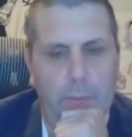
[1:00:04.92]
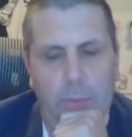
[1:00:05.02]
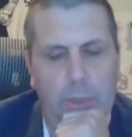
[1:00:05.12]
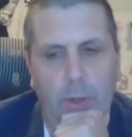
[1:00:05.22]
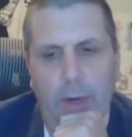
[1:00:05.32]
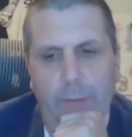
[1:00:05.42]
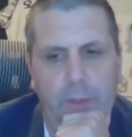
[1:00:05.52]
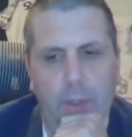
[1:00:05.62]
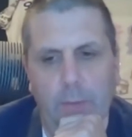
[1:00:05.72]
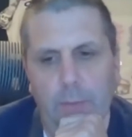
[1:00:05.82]

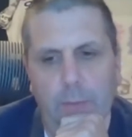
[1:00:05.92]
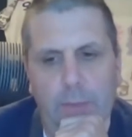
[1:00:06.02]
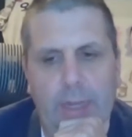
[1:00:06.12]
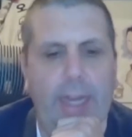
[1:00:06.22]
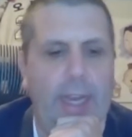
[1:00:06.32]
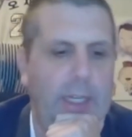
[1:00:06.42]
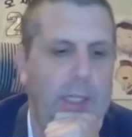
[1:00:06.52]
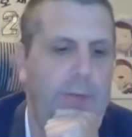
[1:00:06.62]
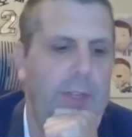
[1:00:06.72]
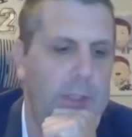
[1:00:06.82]
after decades
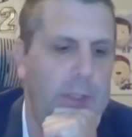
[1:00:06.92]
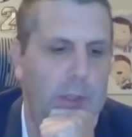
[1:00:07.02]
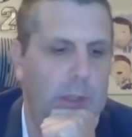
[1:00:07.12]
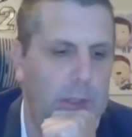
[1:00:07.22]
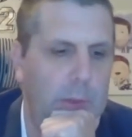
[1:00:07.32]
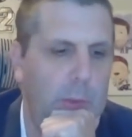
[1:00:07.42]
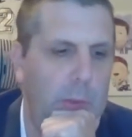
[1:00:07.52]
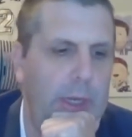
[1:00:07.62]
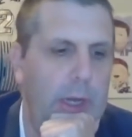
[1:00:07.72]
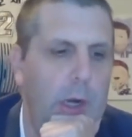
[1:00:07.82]
of this,
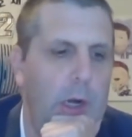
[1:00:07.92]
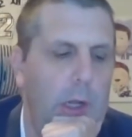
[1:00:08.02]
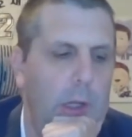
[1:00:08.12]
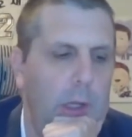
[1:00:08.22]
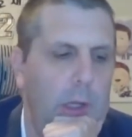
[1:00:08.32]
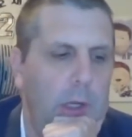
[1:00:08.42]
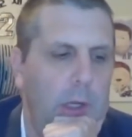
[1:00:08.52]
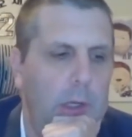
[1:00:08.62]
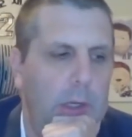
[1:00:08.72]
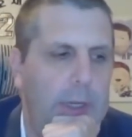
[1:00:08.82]
we all
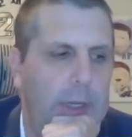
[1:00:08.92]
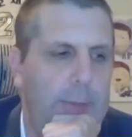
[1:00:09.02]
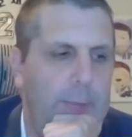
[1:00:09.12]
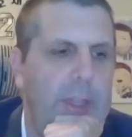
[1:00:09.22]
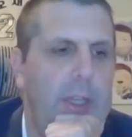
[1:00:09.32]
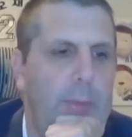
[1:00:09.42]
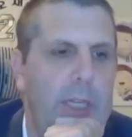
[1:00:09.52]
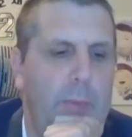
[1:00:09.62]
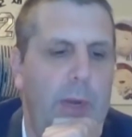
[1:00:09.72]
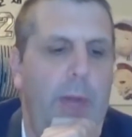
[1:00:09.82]
need to be
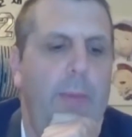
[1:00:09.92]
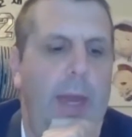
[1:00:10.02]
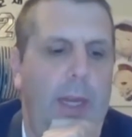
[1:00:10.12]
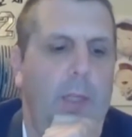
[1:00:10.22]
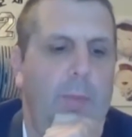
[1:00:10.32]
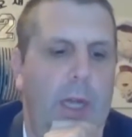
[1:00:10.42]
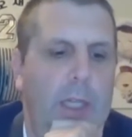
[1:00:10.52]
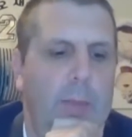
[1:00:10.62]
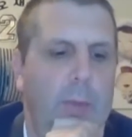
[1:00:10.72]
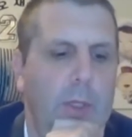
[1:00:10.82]
as pragmatic as
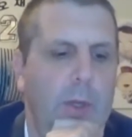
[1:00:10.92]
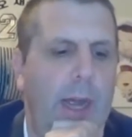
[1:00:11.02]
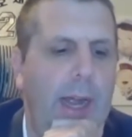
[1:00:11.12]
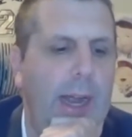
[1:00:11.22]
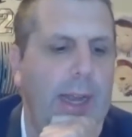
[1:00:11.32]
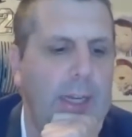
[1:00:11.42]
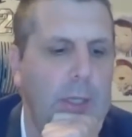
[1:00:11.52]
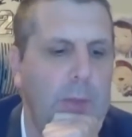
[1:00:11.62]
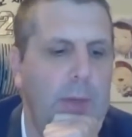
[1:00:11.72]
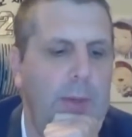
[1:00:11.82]
possible. So I
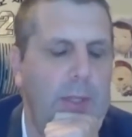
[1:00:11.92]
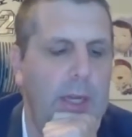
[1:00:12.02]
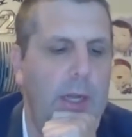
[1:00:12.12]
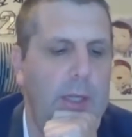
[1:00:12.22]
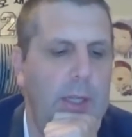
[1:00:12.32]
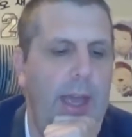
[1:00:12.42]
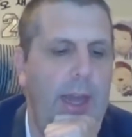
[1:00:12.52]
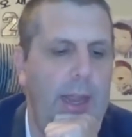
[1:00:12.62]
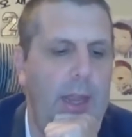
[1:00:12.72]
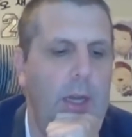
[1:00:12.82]
guess what I would say to
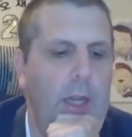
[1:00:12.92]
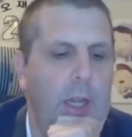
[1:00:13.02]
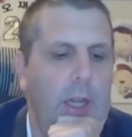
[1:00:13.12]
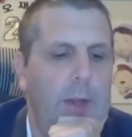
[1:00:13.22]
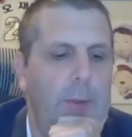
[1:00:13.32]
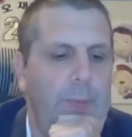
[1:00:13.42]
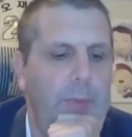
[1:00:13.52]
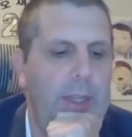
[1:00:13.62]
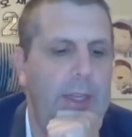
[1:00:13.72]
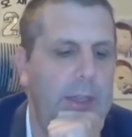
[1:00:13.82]
that end,
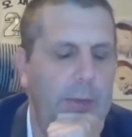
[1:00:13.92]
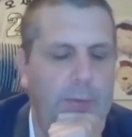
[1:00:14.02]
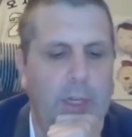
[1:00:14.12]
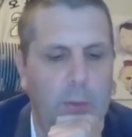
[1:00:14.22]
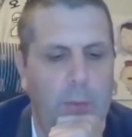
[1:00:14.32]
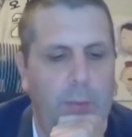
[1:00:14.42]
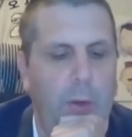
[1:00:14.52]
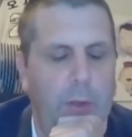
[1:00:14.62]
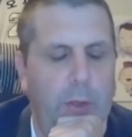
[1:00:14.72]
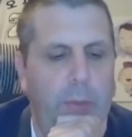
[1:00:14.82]
it dovetails with
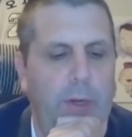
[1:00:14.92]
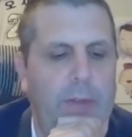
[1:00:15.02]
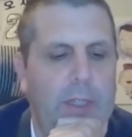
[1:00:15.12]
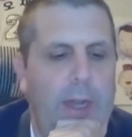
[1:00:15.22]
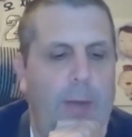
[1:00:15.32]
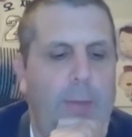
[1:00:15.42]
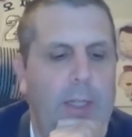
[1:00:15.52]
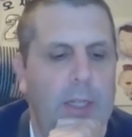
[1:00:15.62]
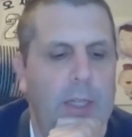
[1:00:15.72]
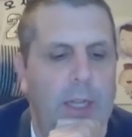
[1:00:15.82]
both the previous
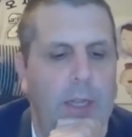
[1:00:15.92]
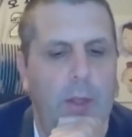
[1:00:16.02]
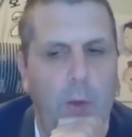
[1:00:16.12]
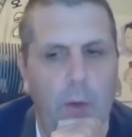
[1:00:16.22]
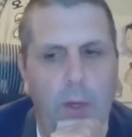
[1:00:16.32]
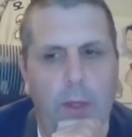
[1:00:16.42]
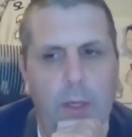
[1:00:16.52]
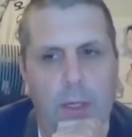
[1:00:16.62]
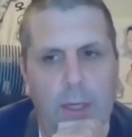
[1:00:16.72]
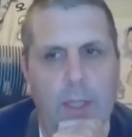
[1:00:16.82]
comments. The North
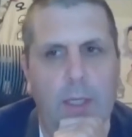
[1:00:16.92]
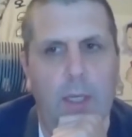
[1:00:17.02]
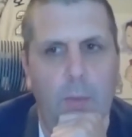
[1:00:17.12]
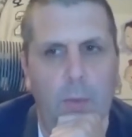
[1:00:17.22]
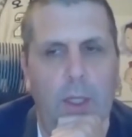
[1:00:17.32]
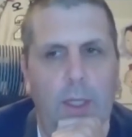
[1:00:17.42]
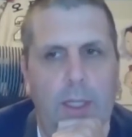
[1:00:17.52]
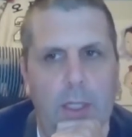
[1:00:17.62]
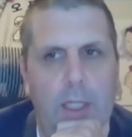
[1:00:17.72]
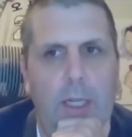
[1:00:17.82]
doesn't really
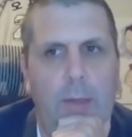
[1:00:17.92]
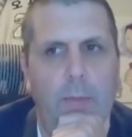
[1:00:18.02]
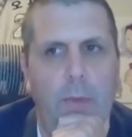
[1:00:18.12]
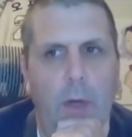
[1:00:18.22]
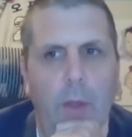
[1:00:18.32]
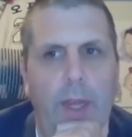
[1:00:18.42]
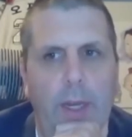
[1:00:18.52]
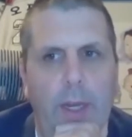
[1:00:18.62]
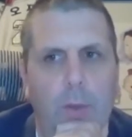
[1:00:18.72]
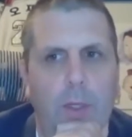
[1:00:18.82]
seem all that
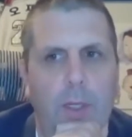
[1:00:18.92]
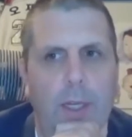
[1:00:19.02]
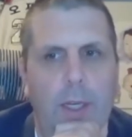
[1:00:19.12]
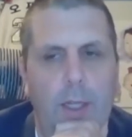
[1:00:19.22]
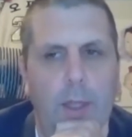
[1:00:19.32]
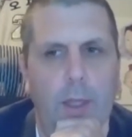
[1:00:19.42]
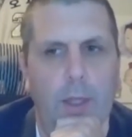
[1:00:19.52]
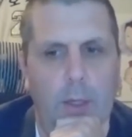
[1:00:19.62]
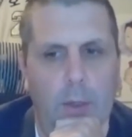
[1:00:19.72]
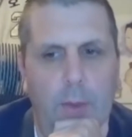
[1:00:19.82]
interested in
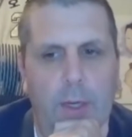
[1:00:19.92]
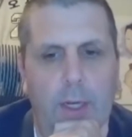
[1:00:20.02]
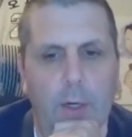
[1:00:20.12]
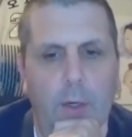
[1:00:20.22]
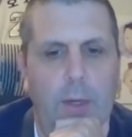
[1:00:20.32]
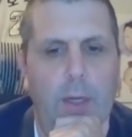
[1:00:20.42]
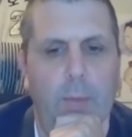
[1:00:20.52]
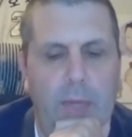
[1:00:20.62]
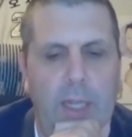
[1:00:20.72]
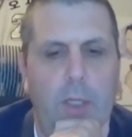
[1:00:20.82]
the inter-Korean
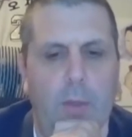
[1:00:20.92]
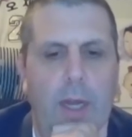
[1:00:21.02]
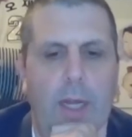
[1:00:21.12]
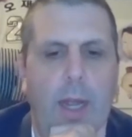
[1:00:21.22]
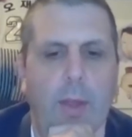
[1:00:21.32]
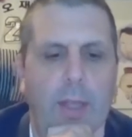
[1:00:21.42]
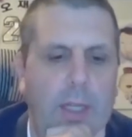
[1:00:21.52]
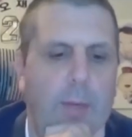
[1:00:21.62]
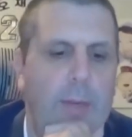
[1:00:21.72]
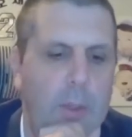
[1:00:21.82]
peace right now. They
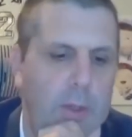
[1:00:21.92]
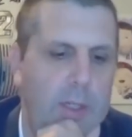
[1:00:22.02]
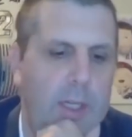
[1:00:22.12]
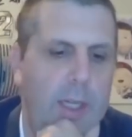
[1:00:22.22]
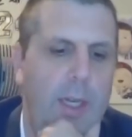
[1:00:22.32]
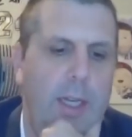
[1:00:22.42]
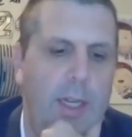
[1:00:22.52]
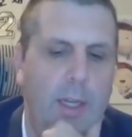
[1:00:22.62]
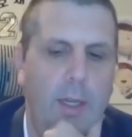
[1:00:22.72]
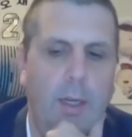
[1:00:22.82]
seem interested
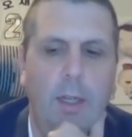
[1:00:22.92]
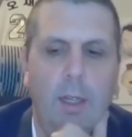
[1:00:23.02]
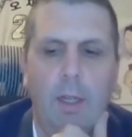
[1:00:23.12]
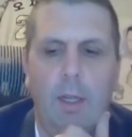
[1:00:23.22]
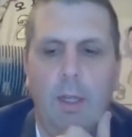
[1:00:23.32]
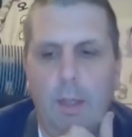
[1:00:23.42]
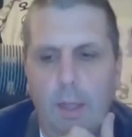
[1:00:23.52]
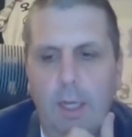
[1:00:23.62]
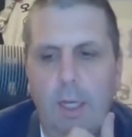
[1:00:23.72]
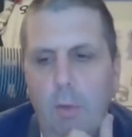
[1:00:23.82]
in
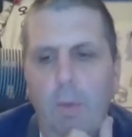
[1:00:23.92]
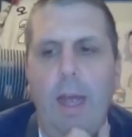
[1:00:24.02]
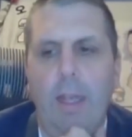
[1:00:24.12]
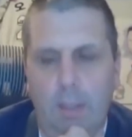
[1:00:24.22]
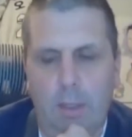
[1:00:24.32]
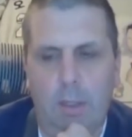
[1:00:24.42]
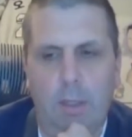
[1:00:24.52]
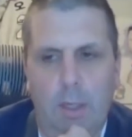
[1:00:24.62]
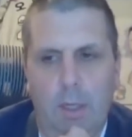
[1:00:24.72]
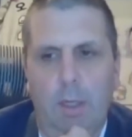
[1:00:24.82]
a U.S.
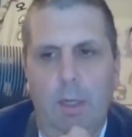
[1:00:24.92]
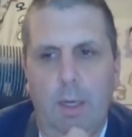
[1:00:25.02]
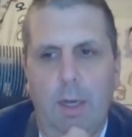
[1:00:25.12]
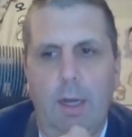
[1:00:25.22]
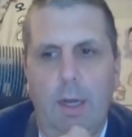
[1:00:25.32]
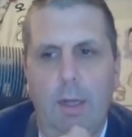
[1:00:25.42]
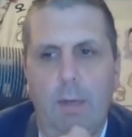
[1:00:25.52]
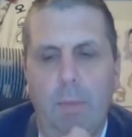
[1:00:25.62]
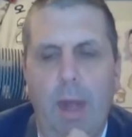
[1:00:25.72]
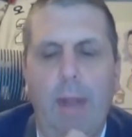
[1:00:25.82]

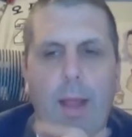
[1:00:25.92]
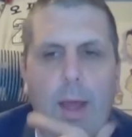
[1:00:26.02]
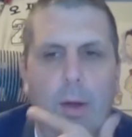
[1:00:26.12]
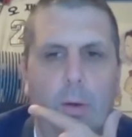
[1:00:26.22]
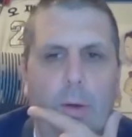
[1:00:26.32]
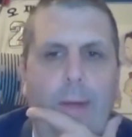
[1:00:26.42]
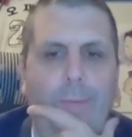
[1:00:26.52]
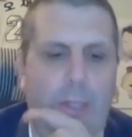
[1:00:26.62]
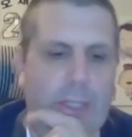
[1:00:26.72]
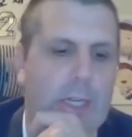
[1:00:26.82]
Bilateral
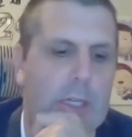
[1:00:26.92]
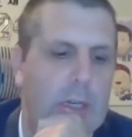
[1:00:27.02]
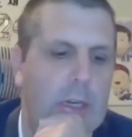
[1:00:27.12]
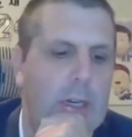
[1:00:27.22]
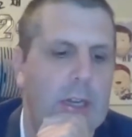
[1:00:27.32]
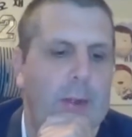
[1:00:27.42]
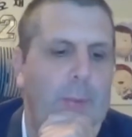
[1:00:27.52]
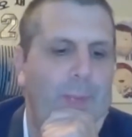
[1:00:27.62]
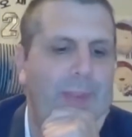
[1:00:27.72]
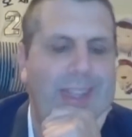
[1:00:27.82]
conversation.
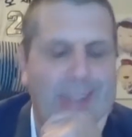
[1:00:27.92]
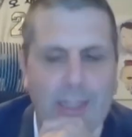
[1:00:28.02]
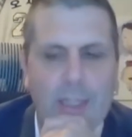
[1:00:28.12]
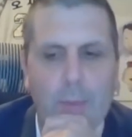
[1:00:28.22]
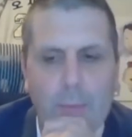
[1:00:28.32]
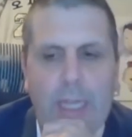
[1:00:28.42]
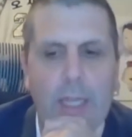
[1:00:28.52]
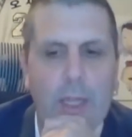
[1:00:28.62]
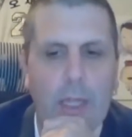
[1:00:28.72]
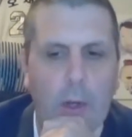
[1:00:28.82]
It doesn't
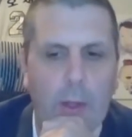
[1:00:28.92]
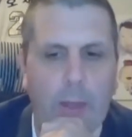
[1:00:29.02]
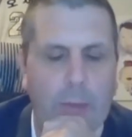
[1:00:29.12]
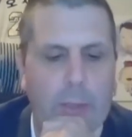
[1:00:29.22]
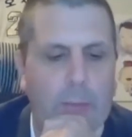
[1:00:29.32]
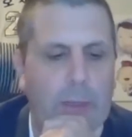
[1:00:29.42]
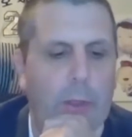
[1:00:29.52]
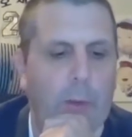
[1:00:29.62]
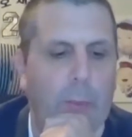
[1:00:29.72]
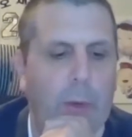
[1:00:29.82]
mean, though, and that brings me to my
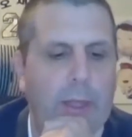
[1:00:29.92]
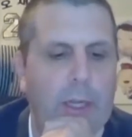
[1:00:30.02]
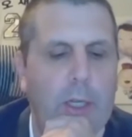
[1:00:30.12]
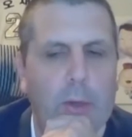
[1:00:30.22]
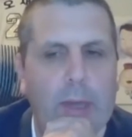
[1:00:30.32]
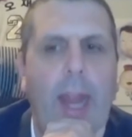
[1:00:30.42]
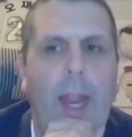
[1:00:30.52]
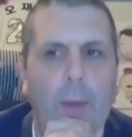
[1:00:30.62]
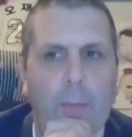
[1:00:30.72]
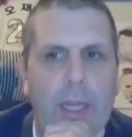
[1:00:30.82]
third point, that you
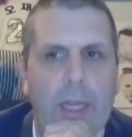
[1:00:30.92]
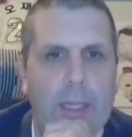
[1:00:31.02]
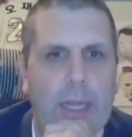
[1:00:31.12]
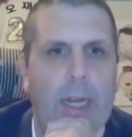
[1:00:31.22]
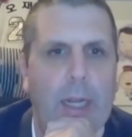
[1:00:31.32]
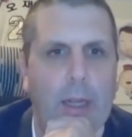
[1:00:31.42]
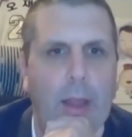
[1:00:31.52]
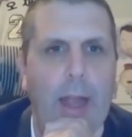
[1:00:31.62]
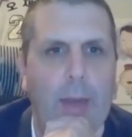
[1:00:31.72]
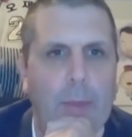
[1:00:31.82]
can't be in tight
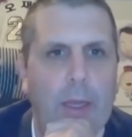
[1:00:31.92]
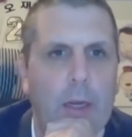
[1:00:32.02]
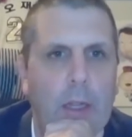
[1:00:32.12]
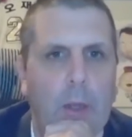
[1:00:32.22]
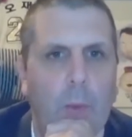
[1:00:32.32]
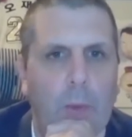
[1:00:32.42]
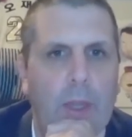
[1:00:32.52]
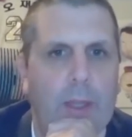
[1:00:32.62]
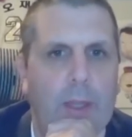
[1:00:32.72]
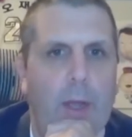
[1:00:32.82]
alignment
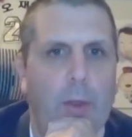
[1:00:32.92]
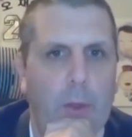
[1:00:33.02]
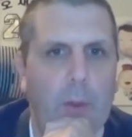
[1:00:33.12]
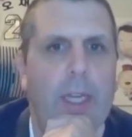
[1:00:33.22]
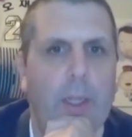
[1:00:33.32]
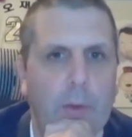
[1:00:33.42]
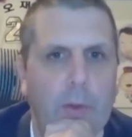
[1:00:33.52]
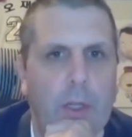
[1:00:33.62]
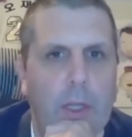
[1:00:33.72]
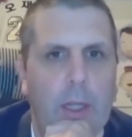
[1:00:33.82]
with the South
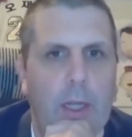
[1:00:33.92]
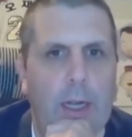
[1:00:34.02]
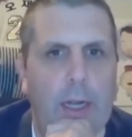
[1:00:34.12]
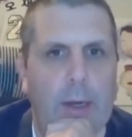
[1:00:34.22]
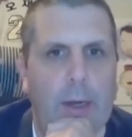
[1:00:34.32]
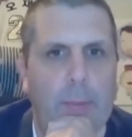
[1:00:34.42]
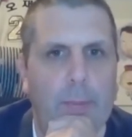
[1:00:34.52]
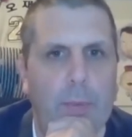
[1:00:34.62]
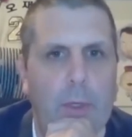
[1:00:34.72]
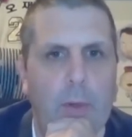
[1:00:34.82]
Koreans.
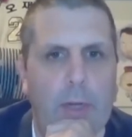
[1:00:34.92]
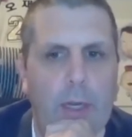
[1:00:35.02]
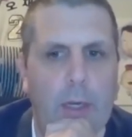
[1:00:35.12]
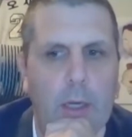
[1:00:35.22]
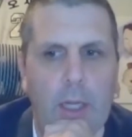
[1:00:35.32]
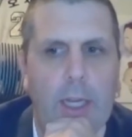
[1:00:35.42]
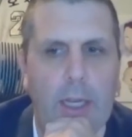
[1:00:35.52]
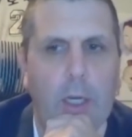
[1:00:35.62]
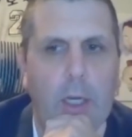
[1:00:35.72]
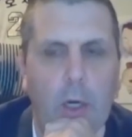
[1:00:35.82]
You can
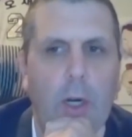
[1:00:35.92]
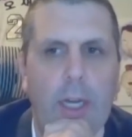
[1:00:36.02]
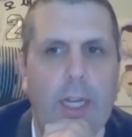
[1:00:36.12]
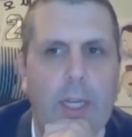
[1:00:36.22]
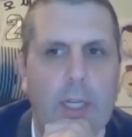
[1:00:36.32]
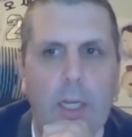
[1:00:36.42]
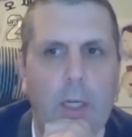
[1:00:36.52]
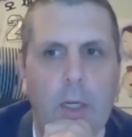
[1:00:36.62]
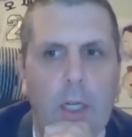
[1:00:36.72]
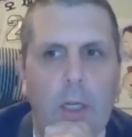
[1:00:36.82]
encourage
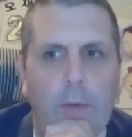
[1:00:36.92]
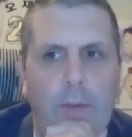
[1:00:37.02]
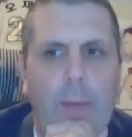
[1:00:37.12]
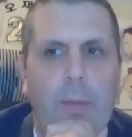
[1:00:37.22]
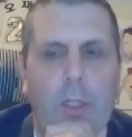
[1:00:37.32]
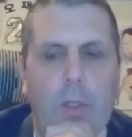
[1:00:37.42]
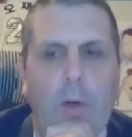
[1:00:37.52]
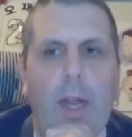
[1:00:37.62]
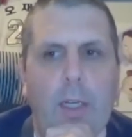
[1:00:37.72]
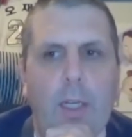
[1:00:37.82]
and very much
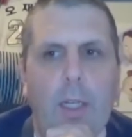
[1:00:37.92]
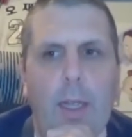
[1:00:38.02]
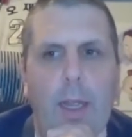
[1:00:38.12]
try to